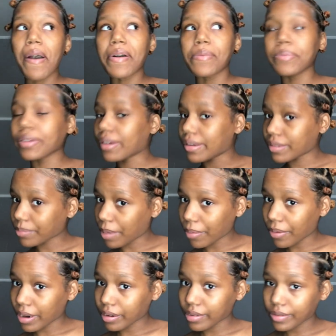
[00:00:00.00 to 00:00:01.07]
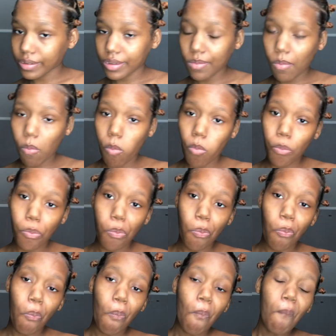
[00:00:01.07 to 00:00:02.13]
because of my pregnancy.
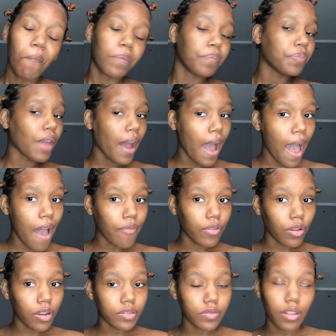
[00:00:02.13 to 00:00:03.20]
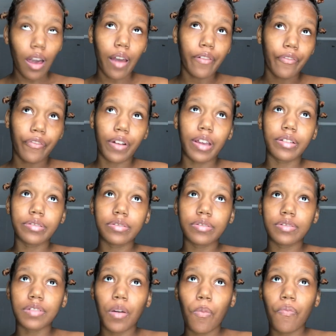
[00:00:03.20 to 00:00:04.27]
I have lost a lot of
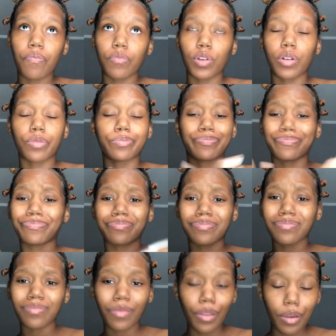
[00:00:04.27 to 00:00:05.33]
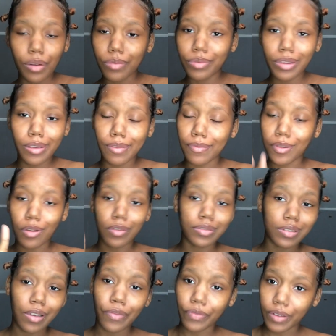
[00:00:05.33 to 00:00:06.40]
friends. Well, we ain't even gonna
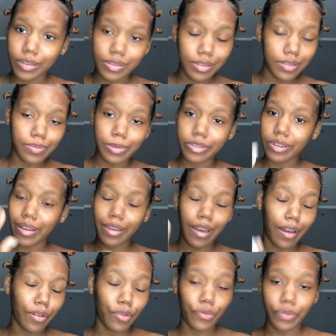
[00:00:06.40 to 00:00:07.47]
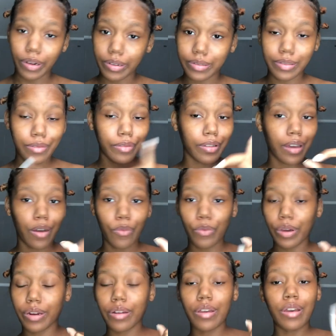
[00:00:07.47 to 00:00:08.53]
say friends because bitch, I ain't got no friends. I only got
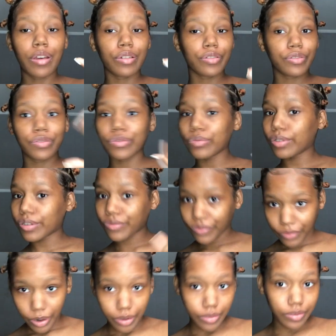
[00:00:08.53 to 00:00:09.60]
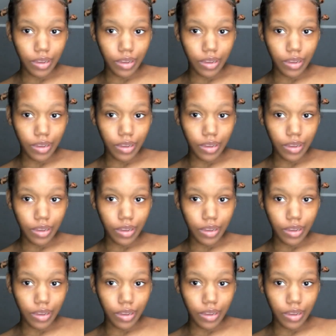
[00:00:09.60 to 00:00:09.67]
one, two good friends,